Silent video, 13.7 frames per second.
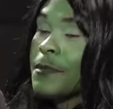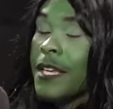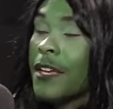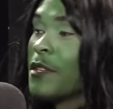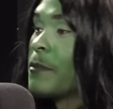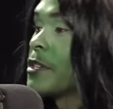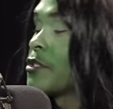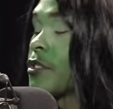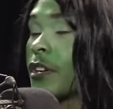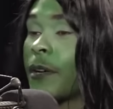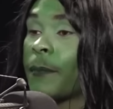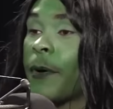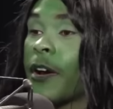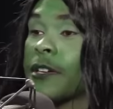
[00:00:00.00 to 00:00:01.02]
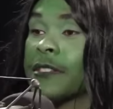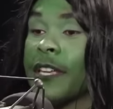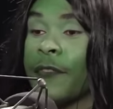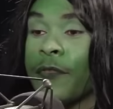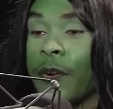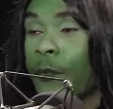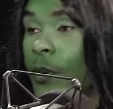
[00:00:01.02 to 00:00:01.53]
telling you, Mr. Goodbar is
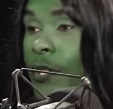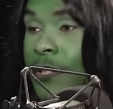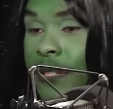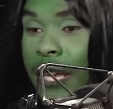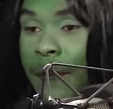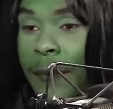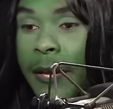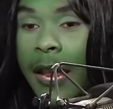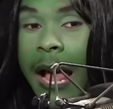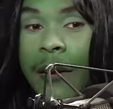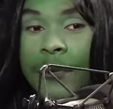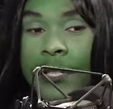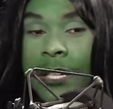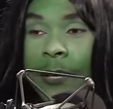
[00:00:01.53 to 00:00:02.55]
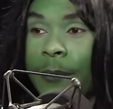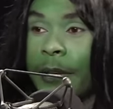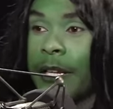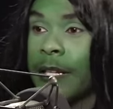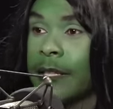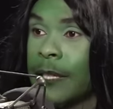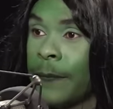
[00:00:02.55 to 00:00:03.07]
different. different. We'll skip it. I was going to put
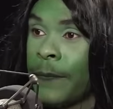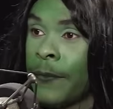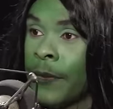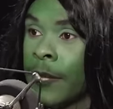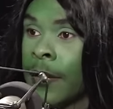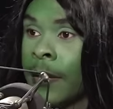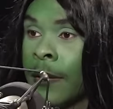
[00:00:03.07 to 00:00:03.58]
in PR.